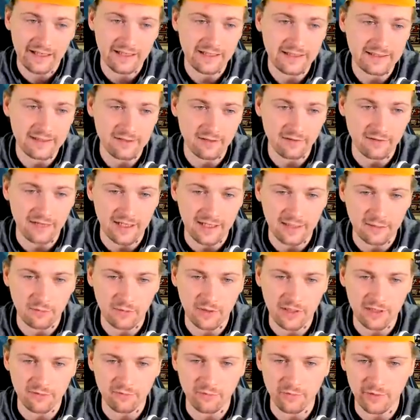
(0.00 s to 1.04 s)
and it's not like we
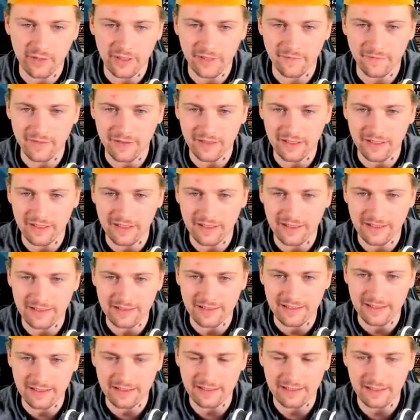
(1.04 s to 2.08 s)
can do anything
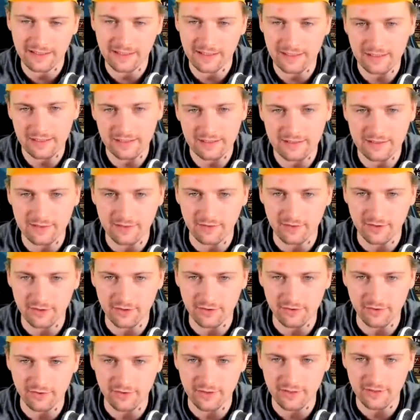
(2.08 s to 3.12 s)
against that. They're just gonna
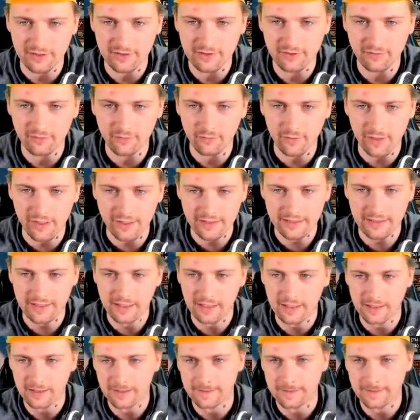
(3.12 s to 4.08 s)
join and screw us.